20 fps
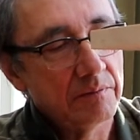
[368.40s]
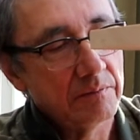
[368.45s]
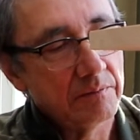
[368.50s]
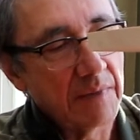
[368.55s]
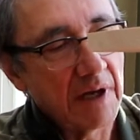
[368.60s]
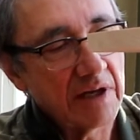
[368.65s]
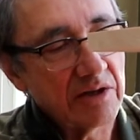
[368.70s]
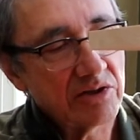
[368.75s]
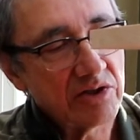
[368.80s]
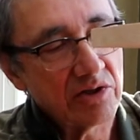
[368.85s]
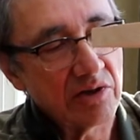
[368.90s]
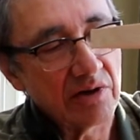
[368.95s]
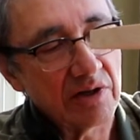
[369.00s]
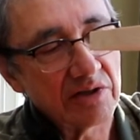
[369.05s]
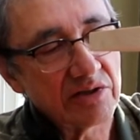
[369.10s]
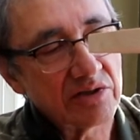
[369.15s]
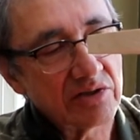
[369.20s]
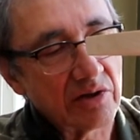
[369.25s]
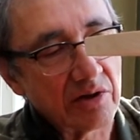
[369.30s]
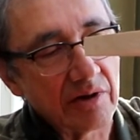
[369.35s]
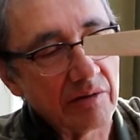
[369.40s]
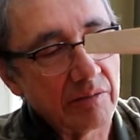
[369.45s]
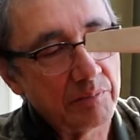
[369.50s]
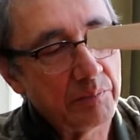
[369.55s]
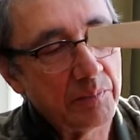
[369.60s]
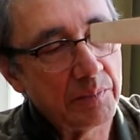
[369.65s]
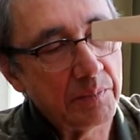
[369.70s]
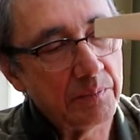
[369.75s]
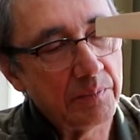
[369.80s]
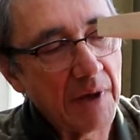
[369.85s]
Make sure it's sort of
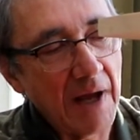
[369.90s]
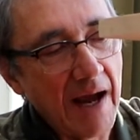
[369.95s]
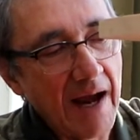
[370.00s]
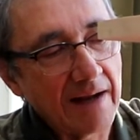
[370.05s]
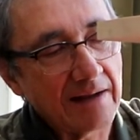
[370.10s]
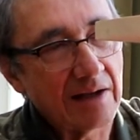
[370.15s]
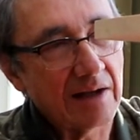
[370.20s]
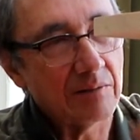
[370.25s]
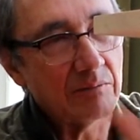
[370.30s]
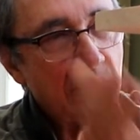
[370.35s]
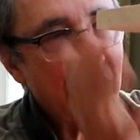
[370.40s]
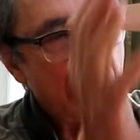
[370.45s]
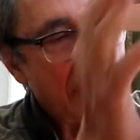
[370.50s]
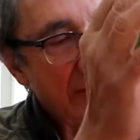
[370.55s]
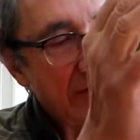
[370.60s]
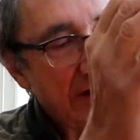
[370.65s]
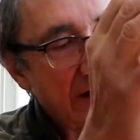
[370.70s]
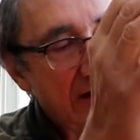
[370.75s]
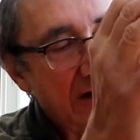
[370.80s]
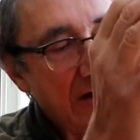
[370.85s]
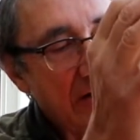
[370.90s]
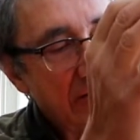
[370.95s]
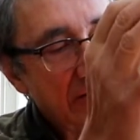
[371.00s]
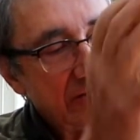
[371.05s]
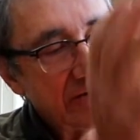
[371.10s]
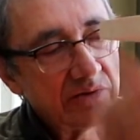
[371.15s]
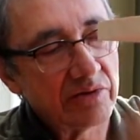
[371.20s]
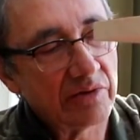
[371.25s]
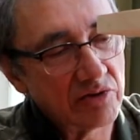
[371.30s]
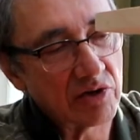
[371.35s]
packed in before you
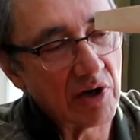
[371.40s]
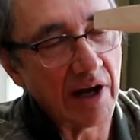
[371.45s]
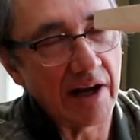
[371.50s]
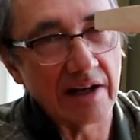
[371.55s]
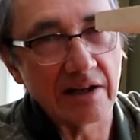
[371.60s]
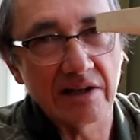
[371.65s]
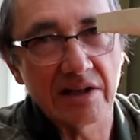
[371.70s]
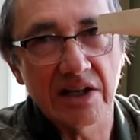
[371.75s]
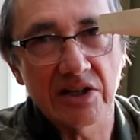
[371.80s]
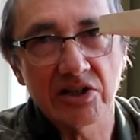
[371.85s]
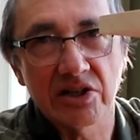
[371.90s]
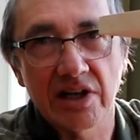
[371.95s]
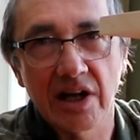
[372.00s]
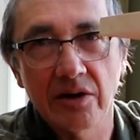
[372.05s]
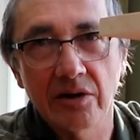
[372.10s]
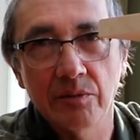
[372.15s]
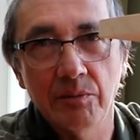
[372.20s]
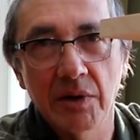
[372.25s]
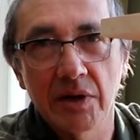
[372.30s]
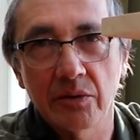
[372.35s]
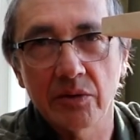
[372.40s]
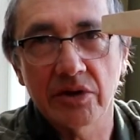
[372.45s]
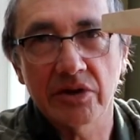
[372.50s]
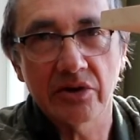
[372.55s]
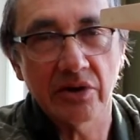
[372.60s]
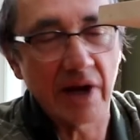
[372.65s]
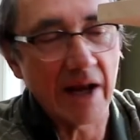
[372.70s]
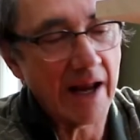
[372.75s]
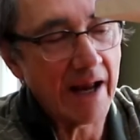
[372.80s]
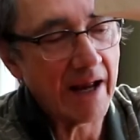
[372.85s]
close. Try and dish it out a bit with
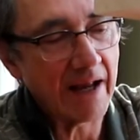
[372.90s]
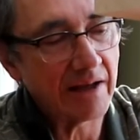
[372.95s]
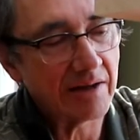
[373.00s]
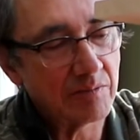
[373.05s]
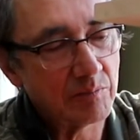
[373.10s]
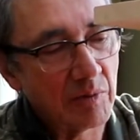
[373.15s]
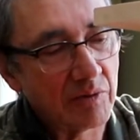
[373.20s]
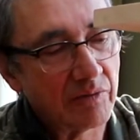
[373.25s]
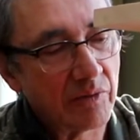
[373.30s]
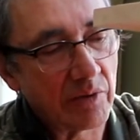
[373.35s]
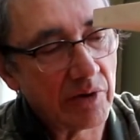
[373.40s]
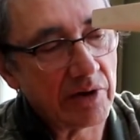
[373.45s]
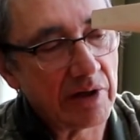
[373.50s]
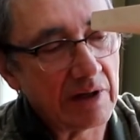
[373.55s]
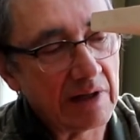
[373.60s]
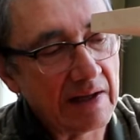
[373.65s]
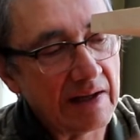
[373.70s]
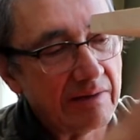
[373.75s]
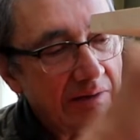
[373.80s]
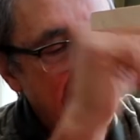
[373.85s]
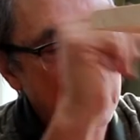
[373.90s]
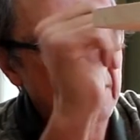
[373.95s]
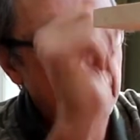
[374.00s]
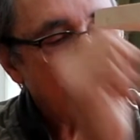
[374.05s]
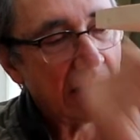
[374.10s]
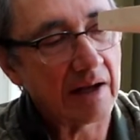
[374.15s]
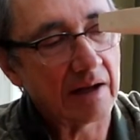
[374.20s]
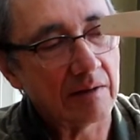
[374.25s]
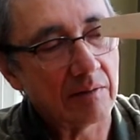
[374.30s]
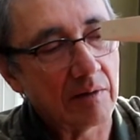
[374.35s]
your hands before you leave it, and
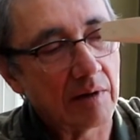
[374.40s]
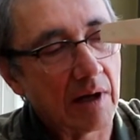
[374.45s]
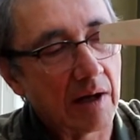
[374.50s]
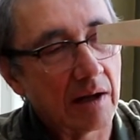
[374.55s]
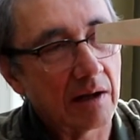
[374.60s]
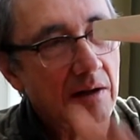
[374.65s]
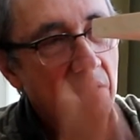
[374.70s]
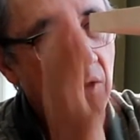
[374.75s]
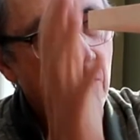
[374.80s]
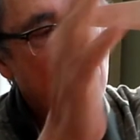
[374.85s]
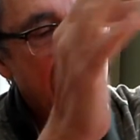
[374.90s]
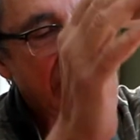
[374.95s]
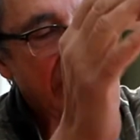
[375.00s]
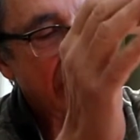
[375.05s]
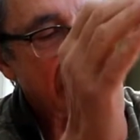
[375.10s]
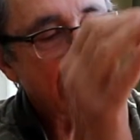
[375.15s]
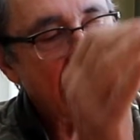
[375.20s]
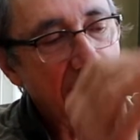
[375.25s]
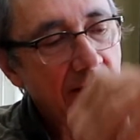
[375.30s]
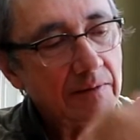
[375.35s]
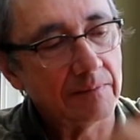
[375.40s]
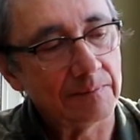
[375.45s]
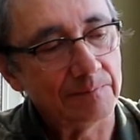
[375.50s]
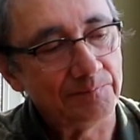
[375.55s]
then close the front.